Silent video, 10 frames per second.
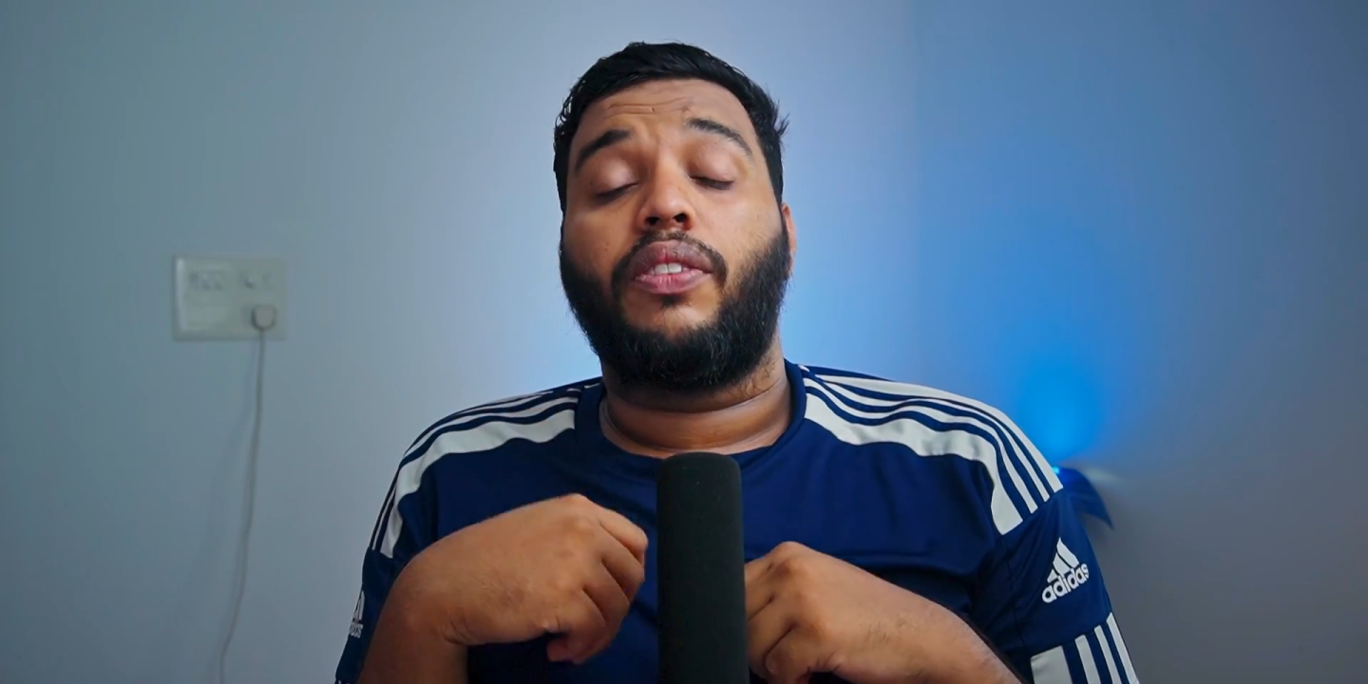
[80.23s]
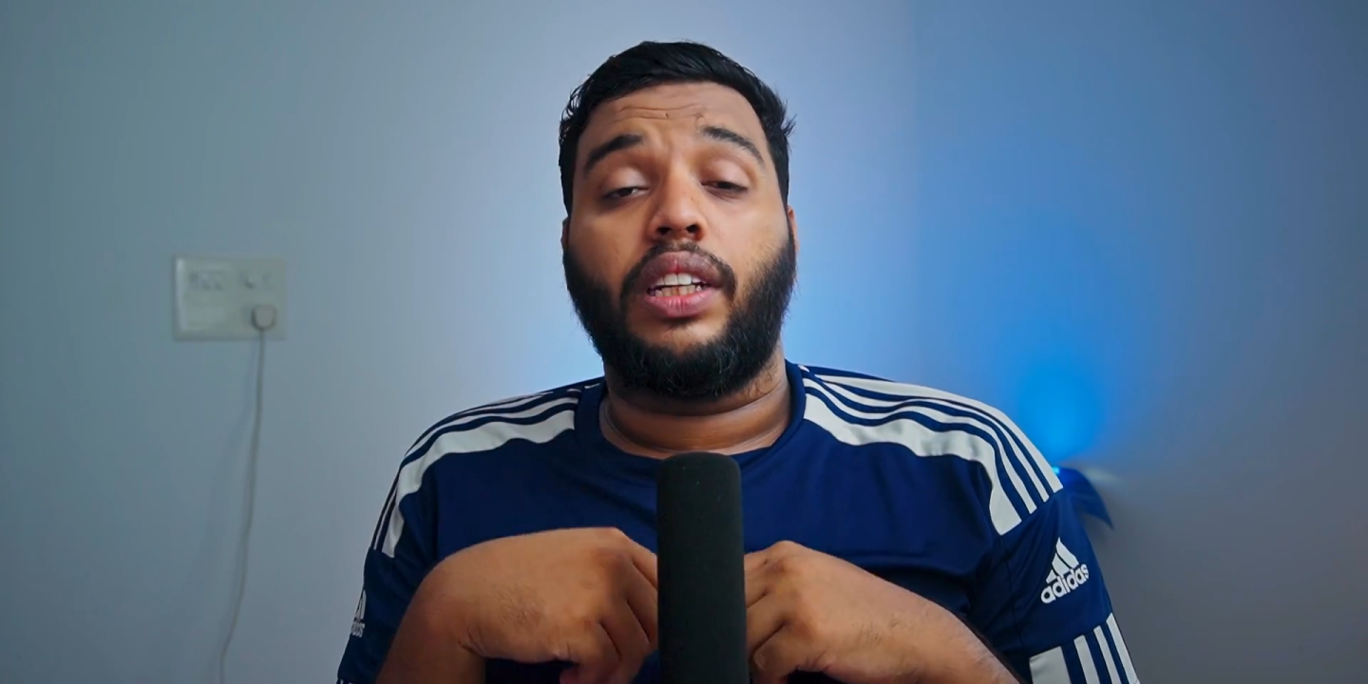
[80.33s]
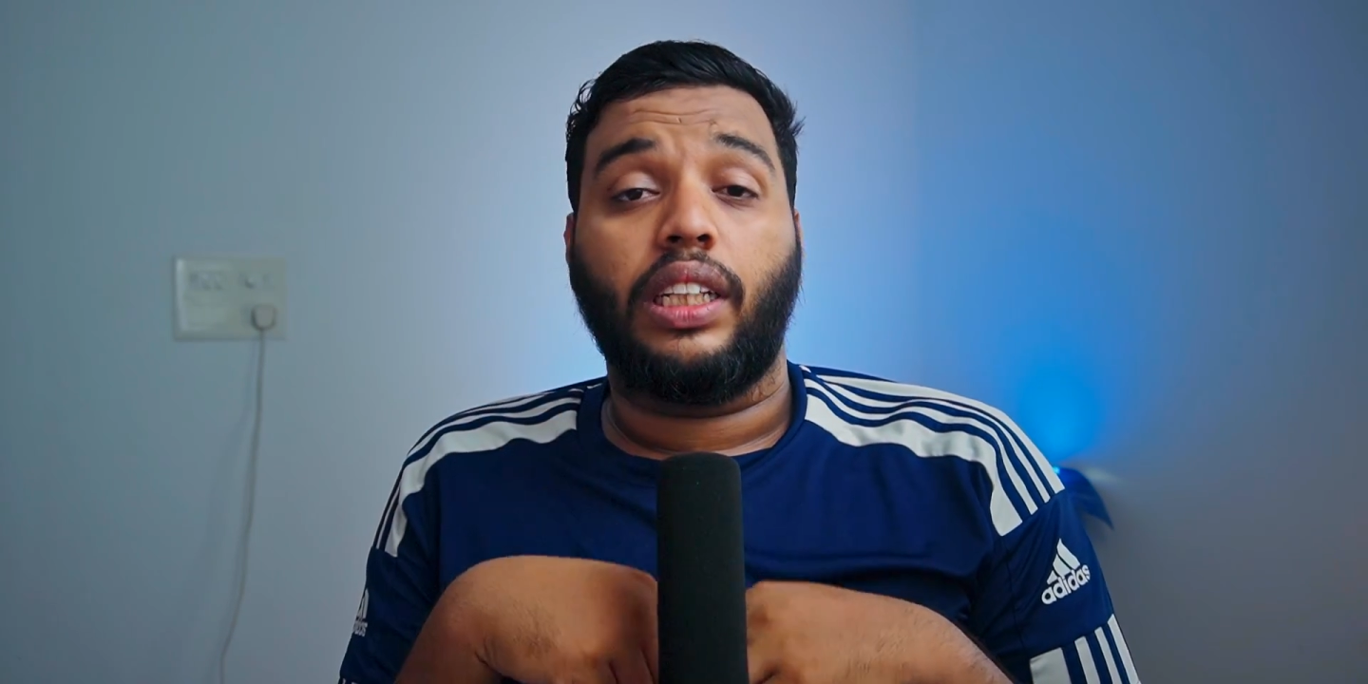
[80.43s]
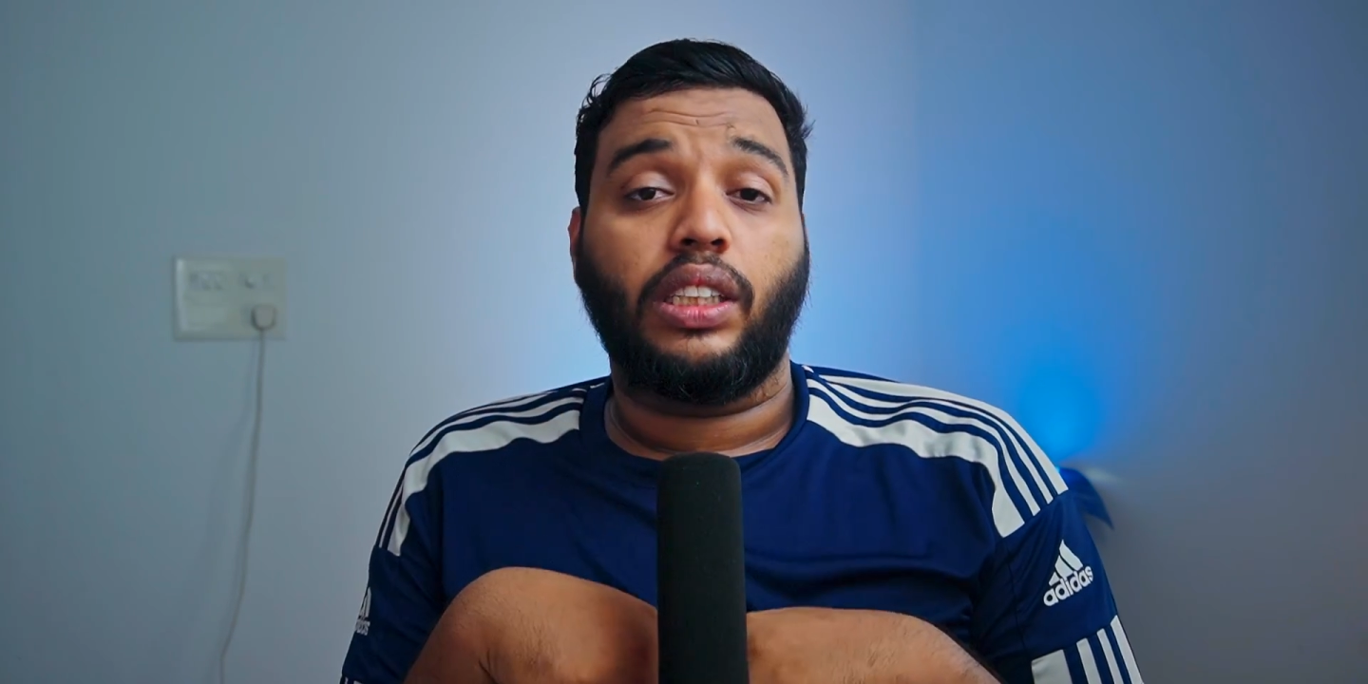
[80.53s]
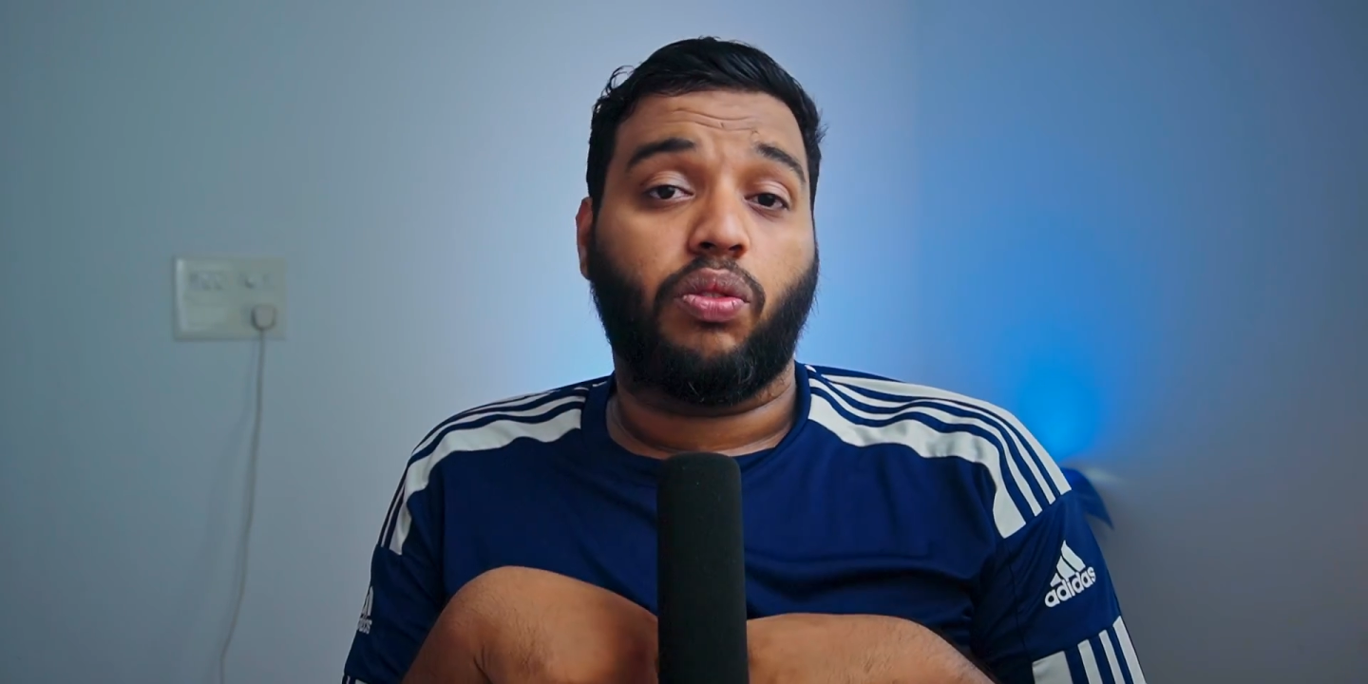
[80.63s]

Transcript: find this